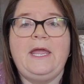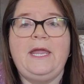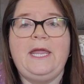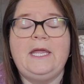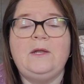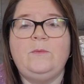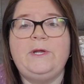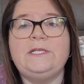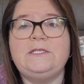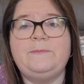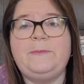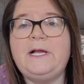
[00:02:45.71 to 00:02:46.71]
and
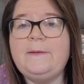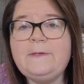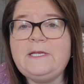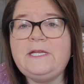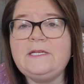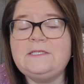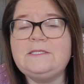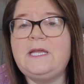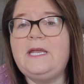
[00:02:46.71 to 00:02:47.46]
went to Publix